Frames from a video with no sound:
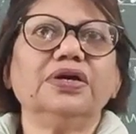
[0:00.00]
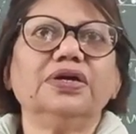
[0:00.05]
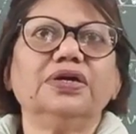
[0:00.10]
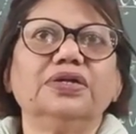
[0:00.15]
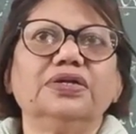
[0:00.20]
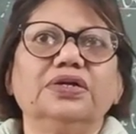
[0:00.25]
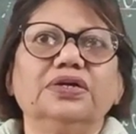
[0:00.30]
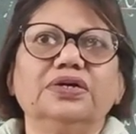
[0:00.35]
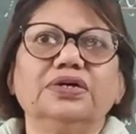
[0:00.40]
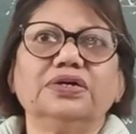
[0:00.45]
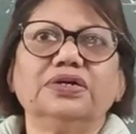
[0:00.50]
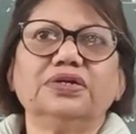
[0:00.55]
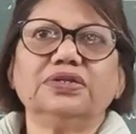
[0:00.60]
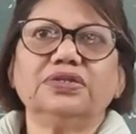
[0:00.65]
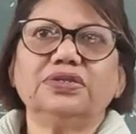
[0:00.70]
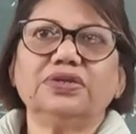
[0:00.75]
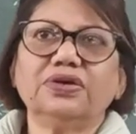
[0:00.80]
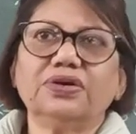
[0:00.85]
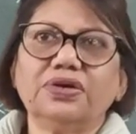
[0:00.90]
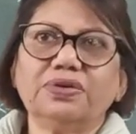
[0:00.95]

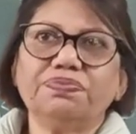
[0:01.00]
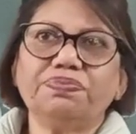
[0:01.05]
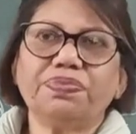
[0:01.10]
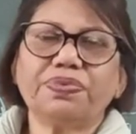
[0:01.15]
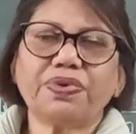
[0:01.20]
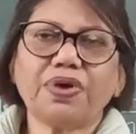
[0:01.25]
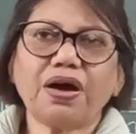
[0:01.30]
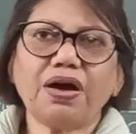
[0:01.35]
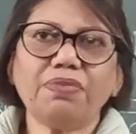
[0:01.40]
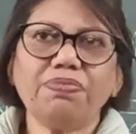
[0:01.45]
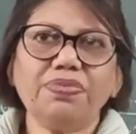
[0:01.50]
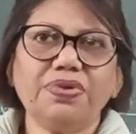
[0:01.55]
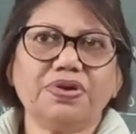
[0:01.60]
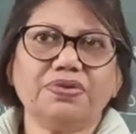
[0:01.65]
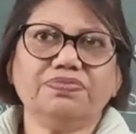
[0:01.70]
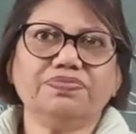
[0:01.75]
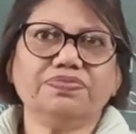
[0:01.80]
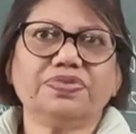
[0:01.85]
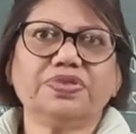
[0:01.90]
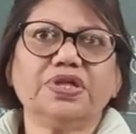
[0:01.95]
the
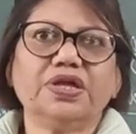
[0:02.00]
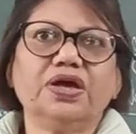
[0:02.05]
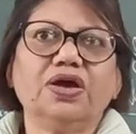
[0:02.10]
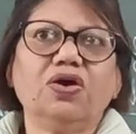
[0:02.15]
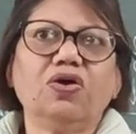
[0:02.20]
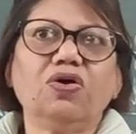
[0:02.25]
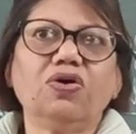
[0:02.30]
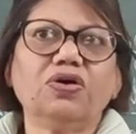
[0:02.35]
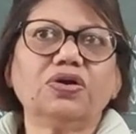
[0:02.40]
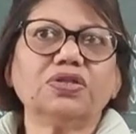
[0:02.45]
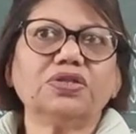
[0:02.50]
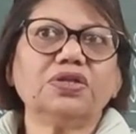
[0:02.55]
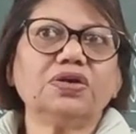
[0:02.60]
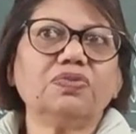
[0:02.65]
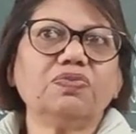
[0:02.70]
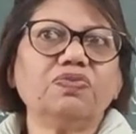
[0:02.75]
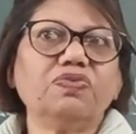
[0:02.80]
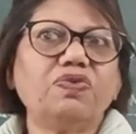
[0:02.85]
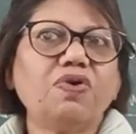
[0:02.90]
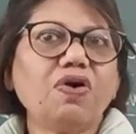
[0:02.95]
problems or
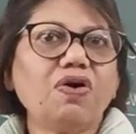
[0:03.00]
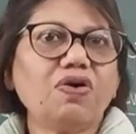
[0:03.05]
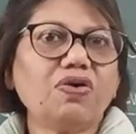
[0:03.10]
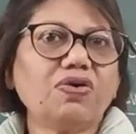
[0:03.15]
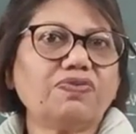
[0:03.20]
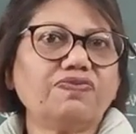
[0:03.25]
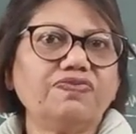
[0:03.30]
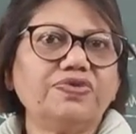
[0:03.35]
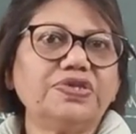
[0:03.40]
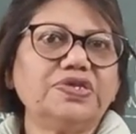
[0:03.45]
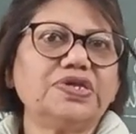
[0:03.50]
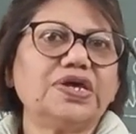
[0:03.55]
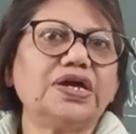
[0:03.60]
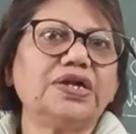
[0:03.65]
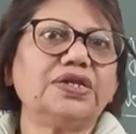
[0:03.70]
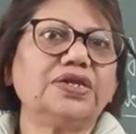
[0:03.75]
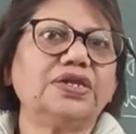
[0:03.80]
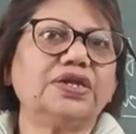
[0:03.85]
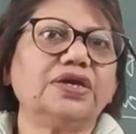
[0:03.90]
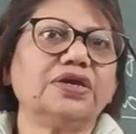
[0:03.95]
the war which
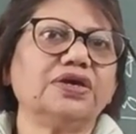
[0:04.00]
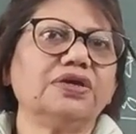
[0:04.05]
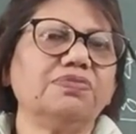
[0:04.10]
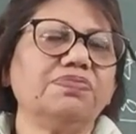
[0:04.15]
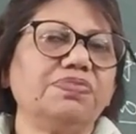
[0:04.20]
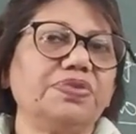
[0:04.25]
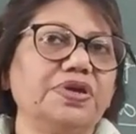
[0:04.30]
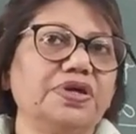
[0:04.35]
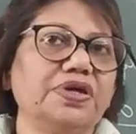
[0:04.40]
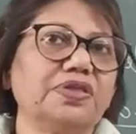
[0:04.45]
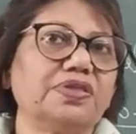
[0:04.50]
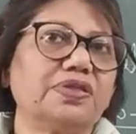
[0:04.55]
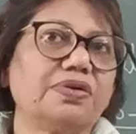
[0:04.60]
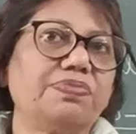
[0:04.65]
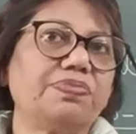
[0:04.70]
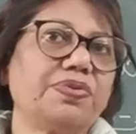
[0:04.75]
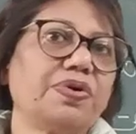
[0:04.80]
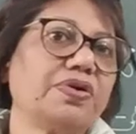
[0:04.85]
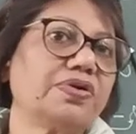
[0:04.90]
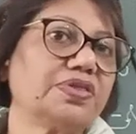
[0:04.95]
had taken place
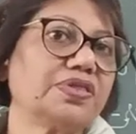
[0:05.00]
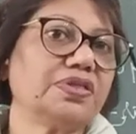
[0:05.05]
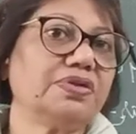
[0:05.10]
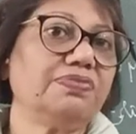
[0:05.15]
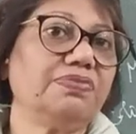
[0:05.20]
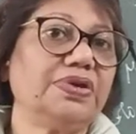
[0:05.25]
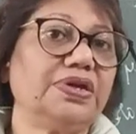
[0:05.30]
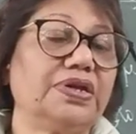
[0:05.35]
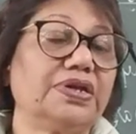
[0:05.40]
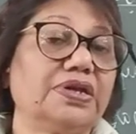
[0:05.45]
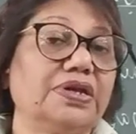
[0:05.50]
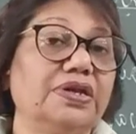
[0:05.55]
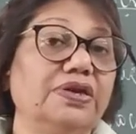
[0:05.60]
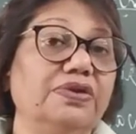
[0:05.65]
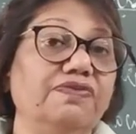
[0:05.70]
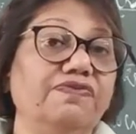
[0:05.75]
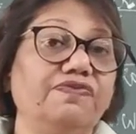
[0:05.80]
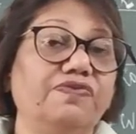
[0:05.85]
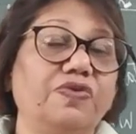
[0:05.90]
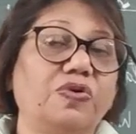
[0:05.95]

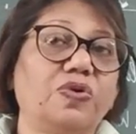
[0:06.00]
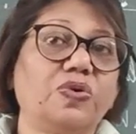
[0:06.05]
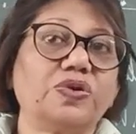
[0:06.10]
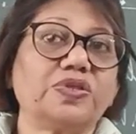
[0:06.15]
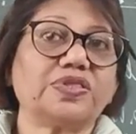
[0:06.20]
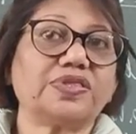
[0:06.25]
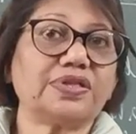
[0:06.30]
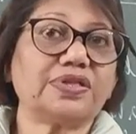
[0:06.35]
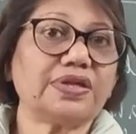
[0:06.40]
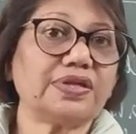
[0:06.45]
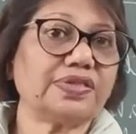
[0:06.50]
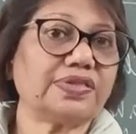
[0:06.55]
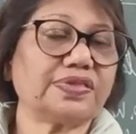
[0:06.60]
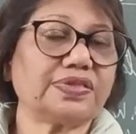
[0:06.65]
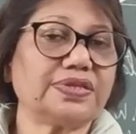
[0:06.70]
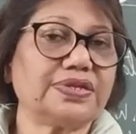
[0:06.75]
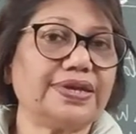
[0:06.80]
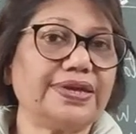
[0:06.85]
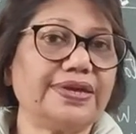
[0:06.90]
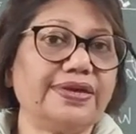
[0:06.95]
approximately for 6
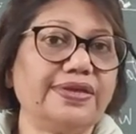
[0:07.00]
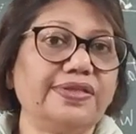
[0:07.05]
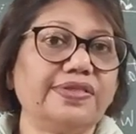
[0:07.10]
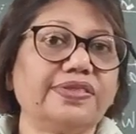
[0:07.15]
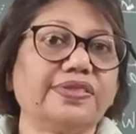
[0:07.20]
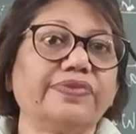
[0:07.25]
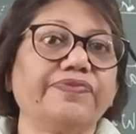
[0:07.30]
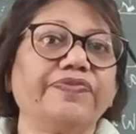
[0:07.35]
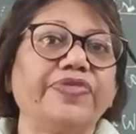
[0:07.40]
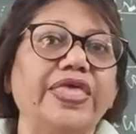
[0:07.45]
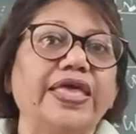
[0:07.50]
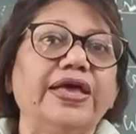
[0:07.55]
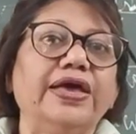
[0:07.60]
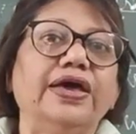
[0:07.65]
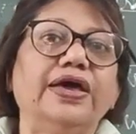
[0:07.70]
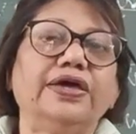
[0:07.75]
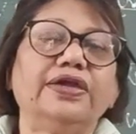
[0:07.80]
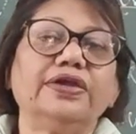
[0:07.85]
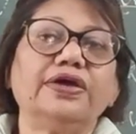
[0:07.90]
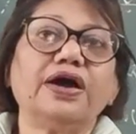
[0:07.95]
days,
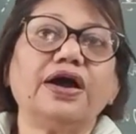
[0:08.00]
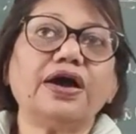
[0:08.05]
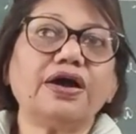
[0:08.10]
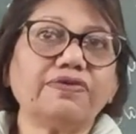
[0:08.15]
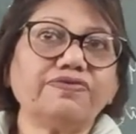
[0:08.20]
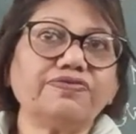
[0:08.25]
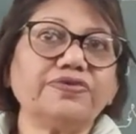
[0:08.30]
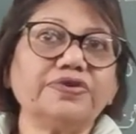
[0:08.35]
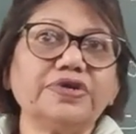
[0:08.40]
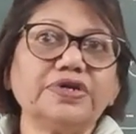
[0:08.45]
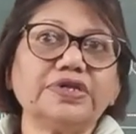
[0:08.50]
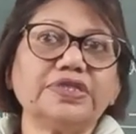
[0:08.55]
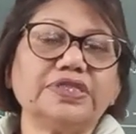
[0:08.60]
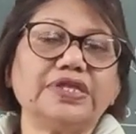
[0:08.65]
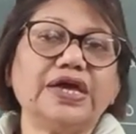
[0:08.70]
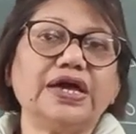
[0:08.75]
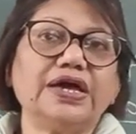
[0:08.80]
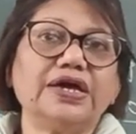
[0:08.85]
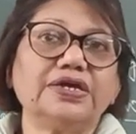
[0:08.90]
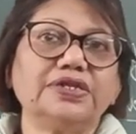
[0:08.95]
and after
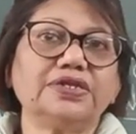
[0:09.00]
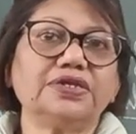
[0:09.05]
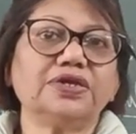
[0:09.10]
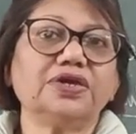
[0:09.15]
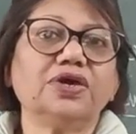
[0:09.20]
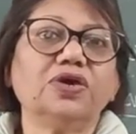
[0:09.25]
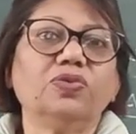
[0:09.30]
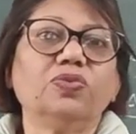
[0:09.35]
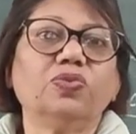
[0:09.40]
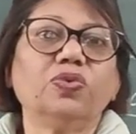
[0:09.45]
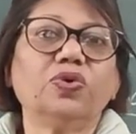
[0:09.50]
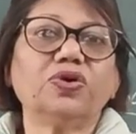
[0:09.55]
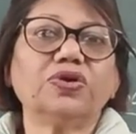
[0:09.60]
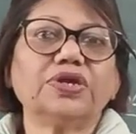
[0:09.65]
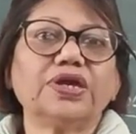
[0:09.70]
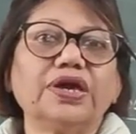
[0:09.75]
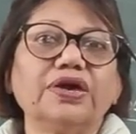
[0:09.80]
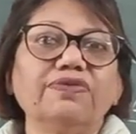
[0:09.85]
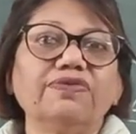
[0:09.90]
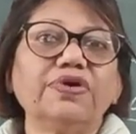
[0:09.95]
that
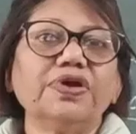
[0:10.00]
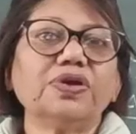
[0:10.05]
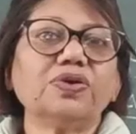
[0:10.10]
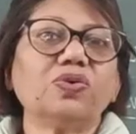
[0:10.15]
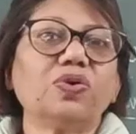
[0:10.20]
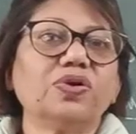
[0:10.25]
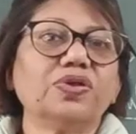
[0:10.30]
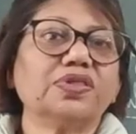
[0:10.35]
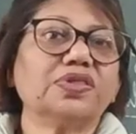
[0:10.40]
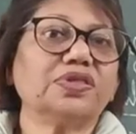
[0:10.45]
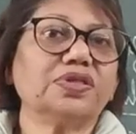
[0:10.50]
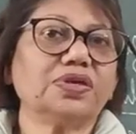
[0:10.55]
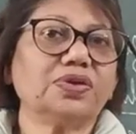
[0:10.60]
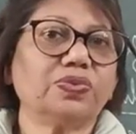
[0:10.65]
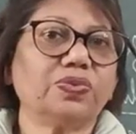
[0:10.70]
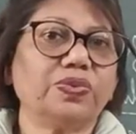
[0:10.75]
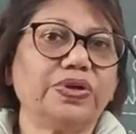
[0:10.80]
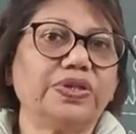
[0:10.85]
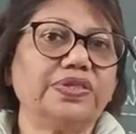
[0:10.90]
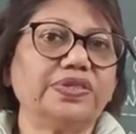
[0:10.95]
whatever
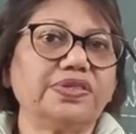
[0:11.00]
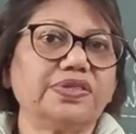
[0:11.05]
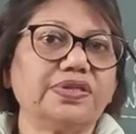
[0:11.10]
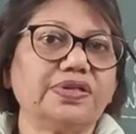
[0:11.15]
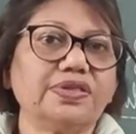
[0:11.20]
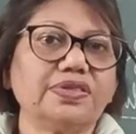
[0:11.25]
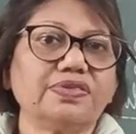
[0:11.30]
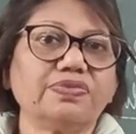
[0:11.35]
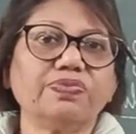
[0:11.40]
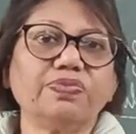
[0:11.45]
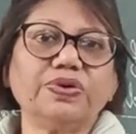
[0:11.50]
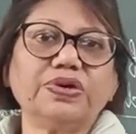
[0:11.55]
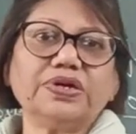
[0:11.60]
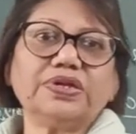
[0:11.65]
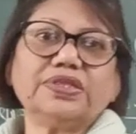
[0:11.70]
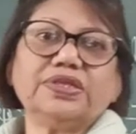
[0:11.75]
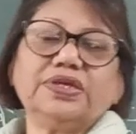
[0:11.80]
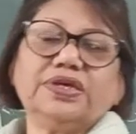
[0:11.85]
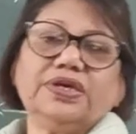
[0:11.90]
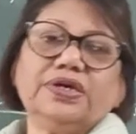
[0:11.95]
consequences
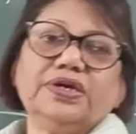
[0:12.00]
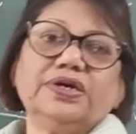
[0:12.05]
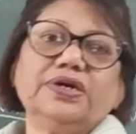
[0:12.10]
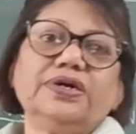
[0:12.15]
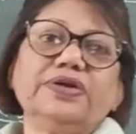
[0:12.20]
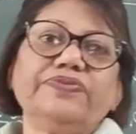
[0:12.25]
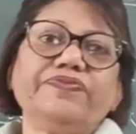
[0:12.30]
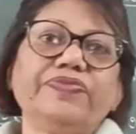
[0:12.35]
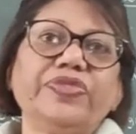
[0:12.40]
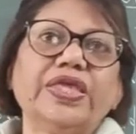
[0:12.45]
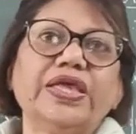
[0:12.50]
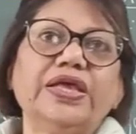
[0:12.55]
were there,